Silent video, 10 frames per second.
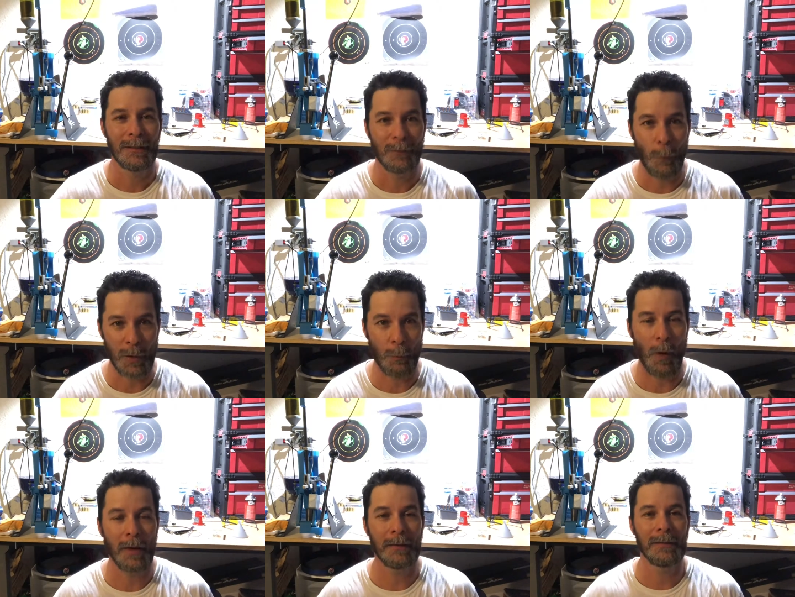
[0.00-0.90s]

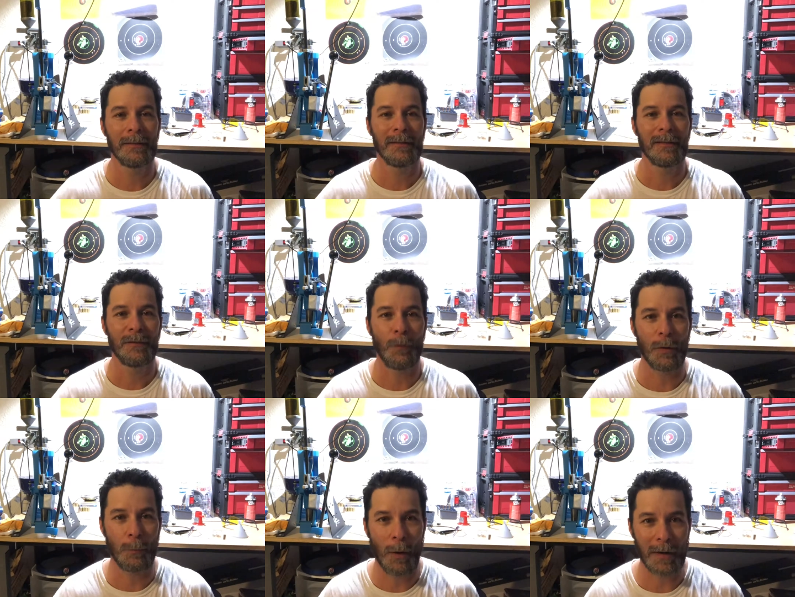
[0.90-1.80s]
41,
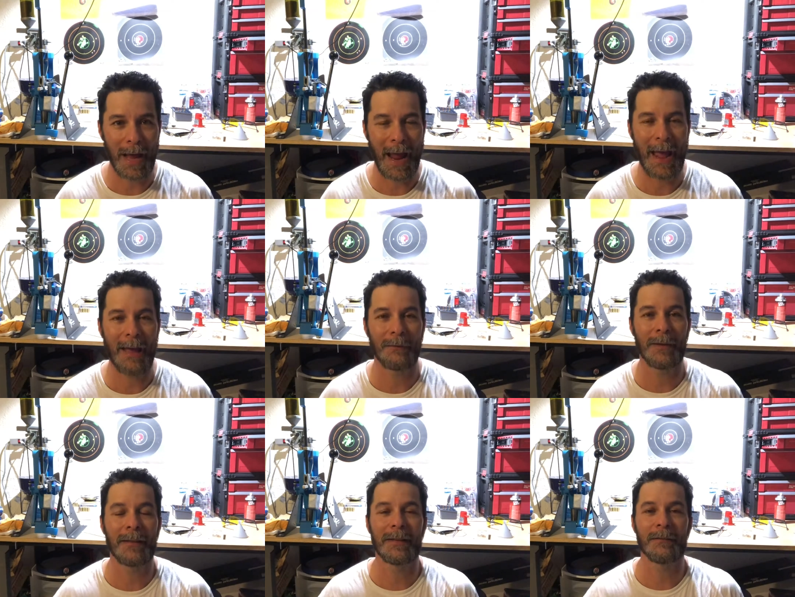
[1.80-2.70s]
41 and a half,
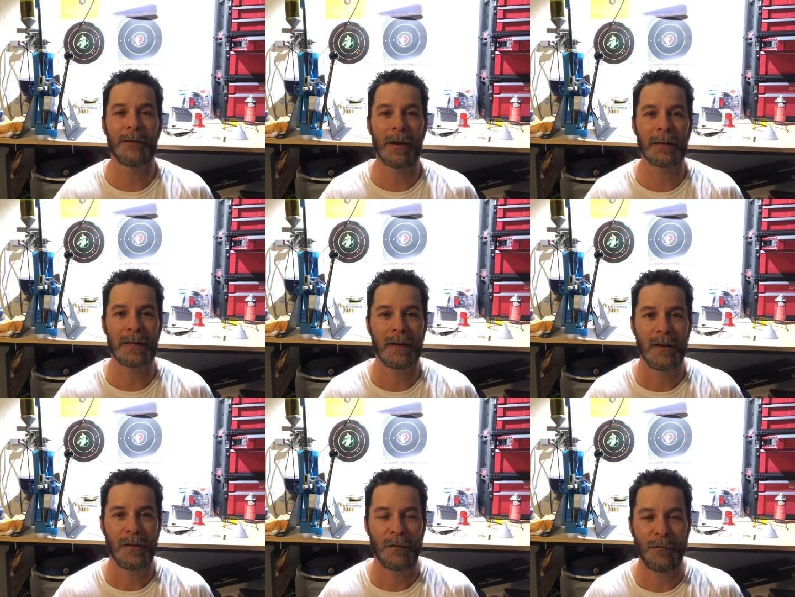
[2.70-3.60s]
and then finally
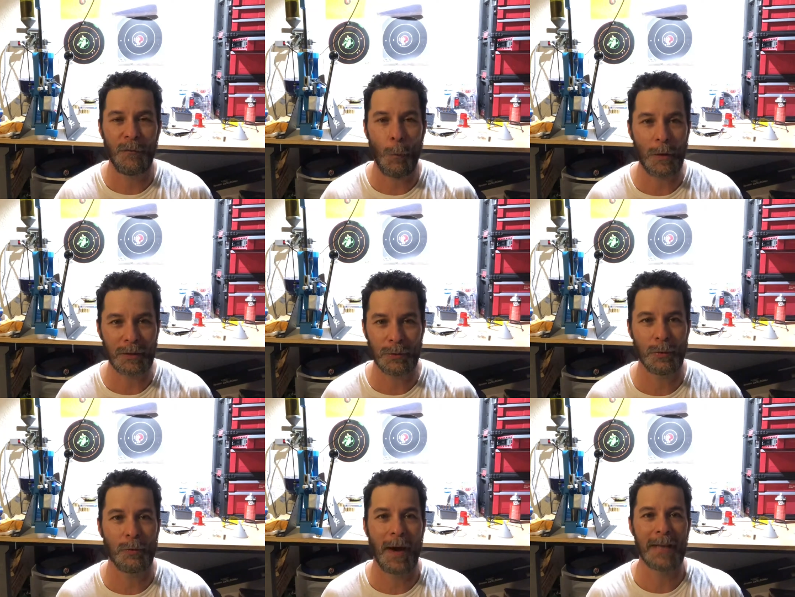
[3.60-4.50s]
42
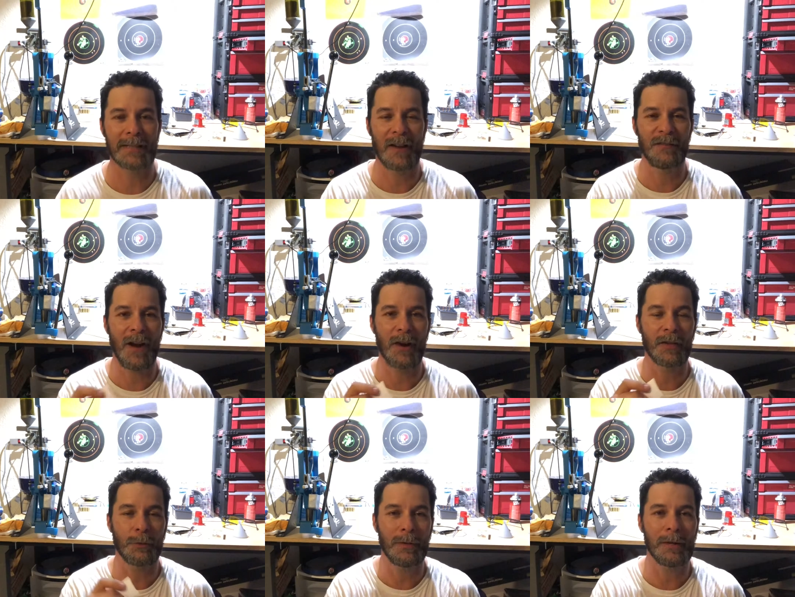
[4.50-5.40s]
grains. And I
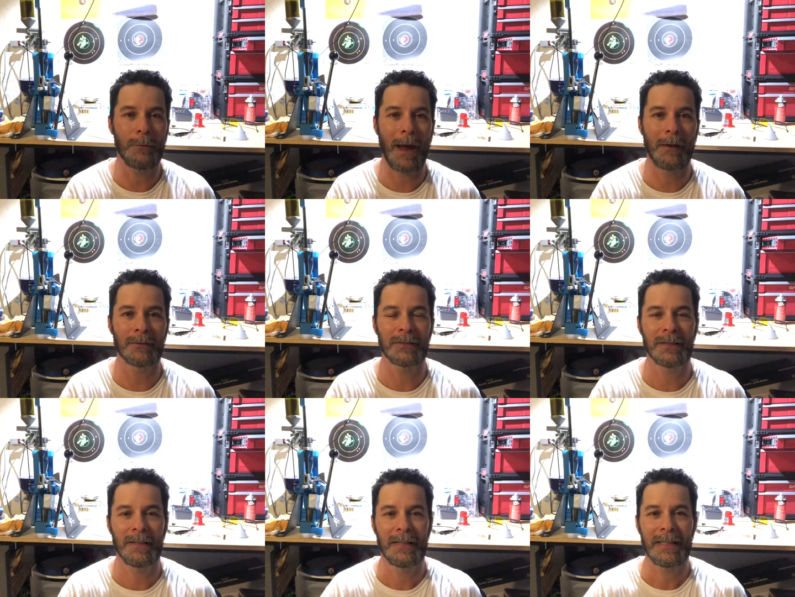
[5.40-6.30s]
fired 3 rounds
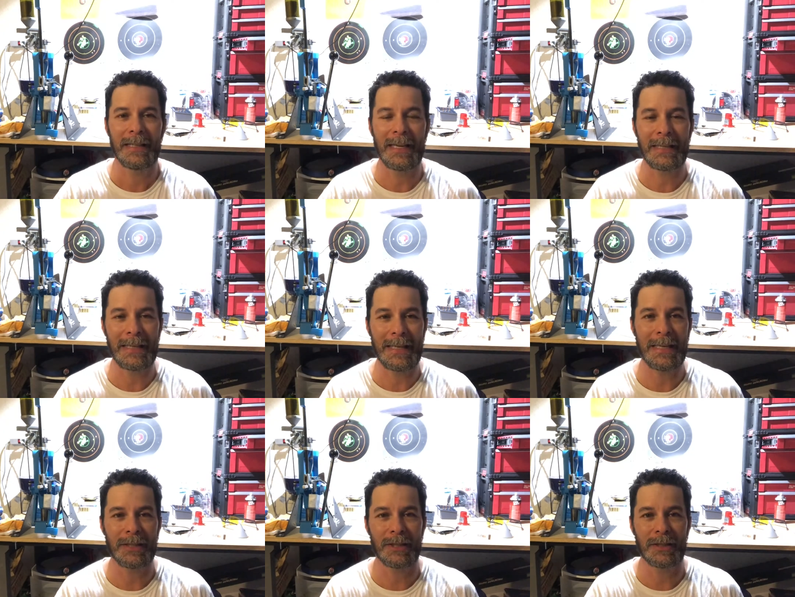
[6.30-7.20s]
in
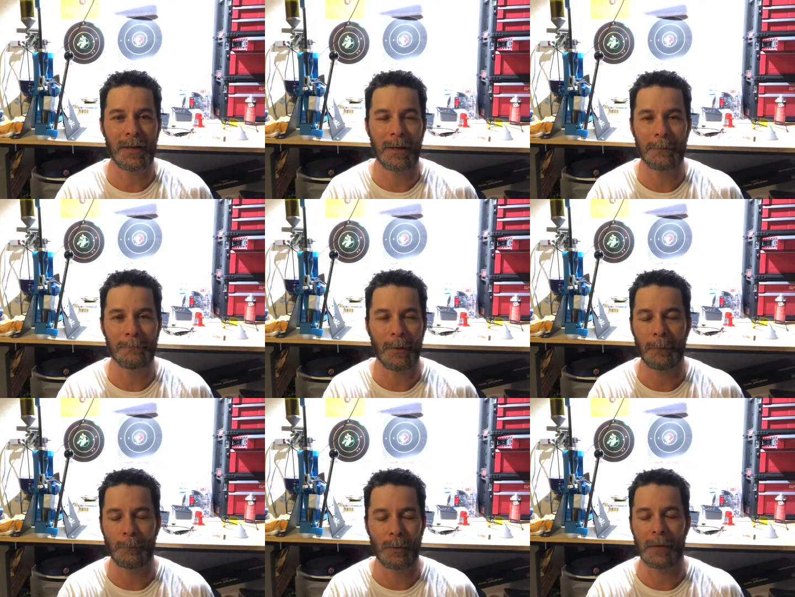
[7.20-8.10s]
each,
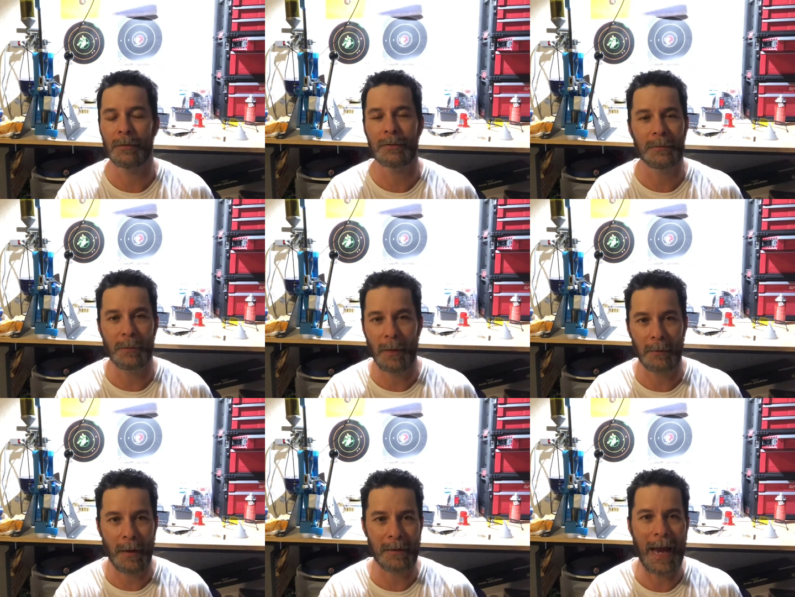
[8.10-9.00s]
whatever.
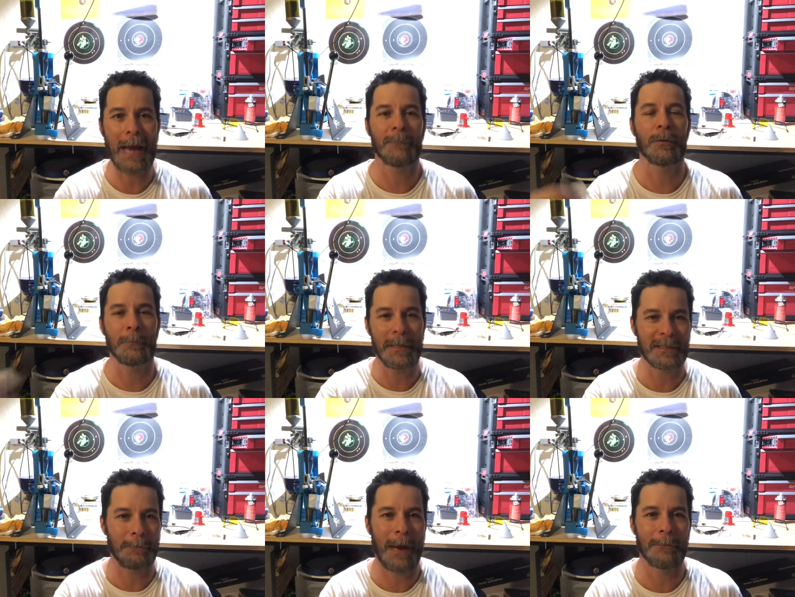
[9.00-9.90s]
I aimed for the piece
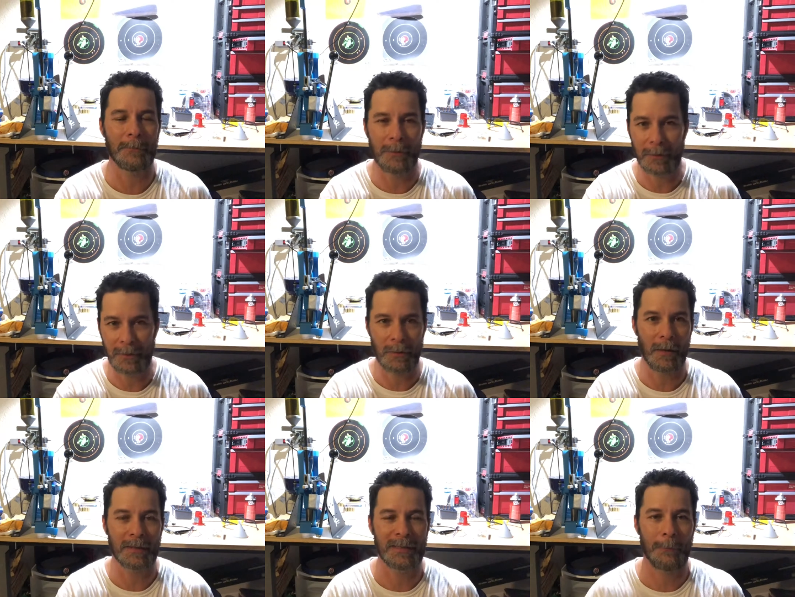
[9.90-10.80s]
of paper, but
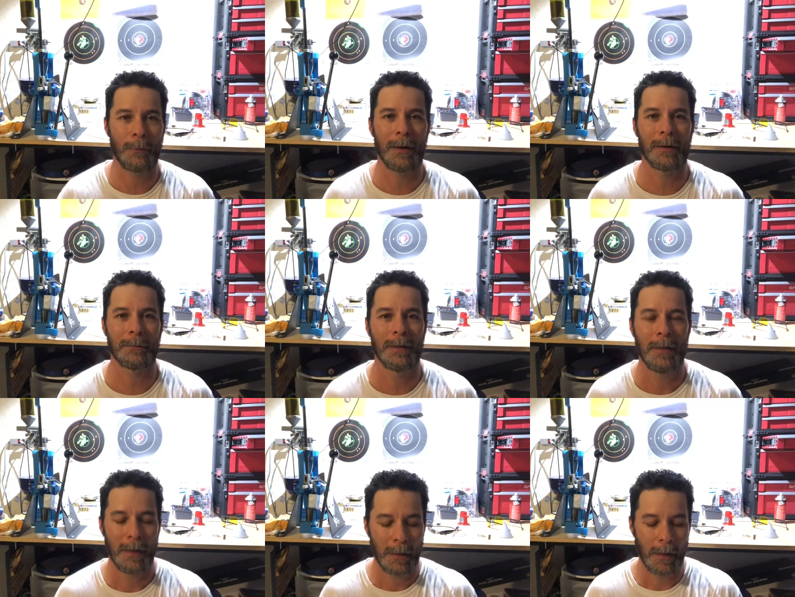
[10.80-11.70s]
I separated them.
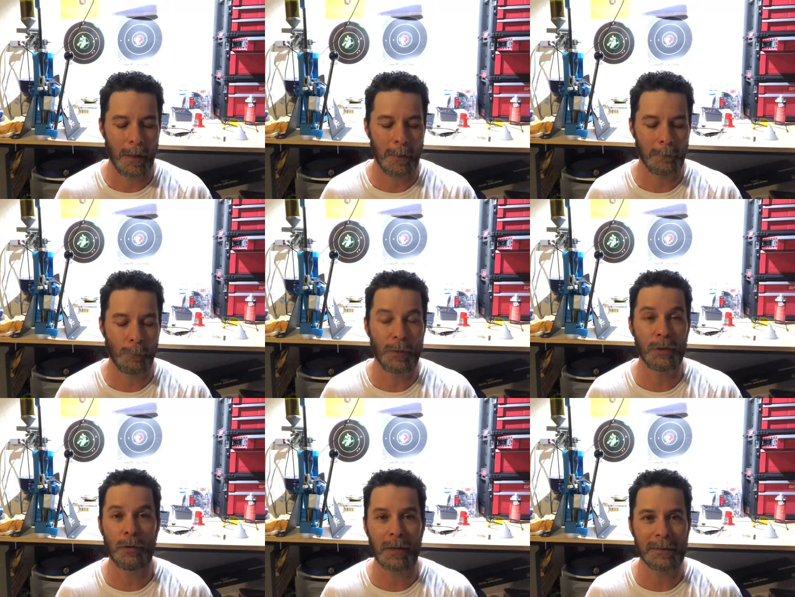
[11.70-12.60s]
When
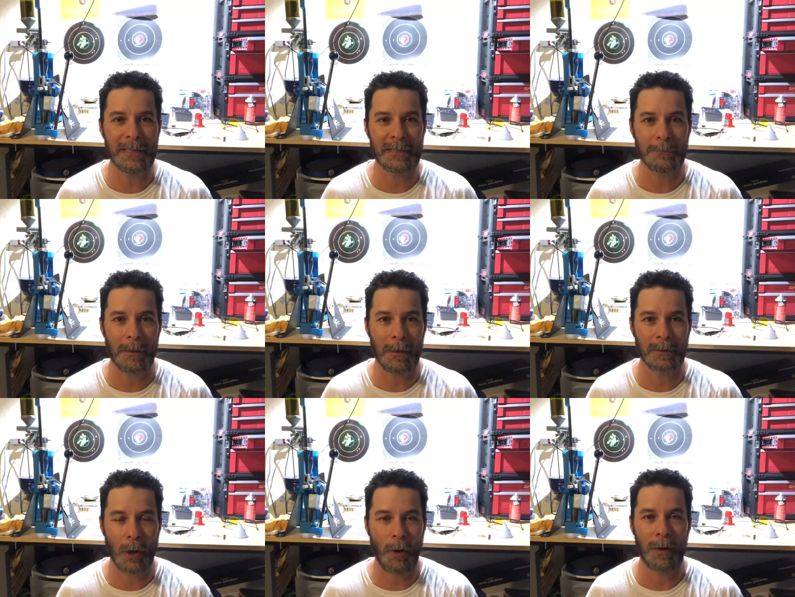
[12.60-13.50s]
you look at these
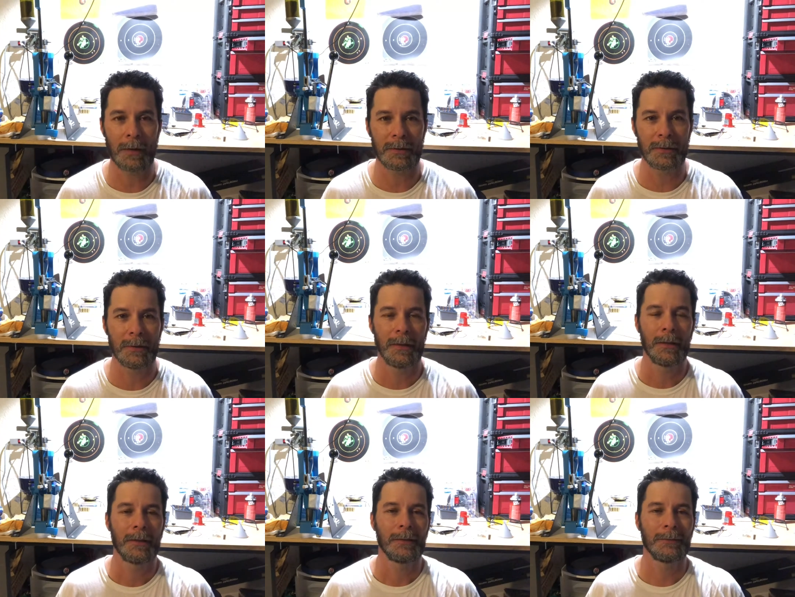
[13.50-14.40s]
targets,
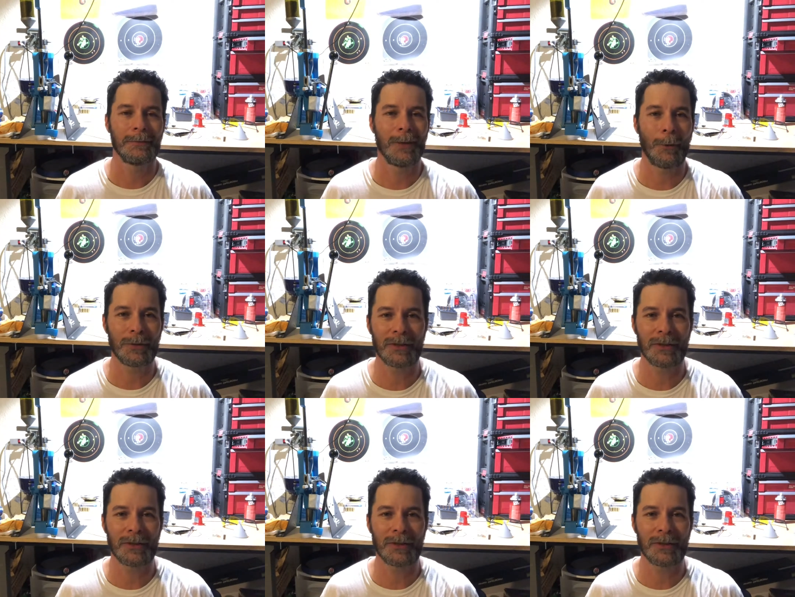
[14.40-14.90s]
don't